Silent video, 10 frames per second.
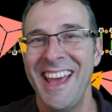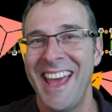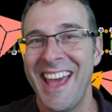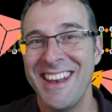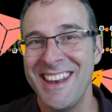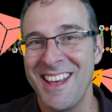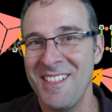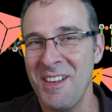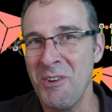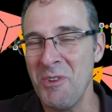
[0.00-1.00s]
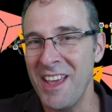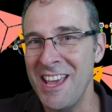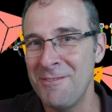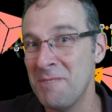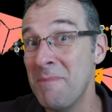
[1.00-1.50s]
And
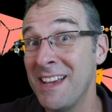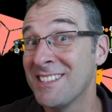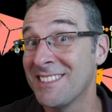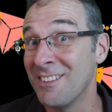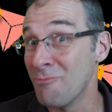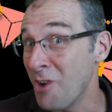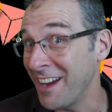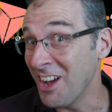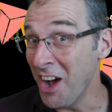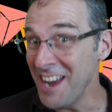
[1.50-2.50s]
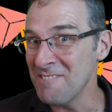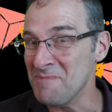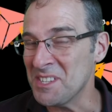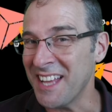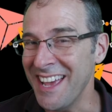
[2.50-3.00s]
if it makes the right kind of
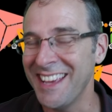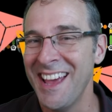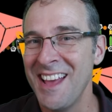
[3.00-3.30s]
mistake,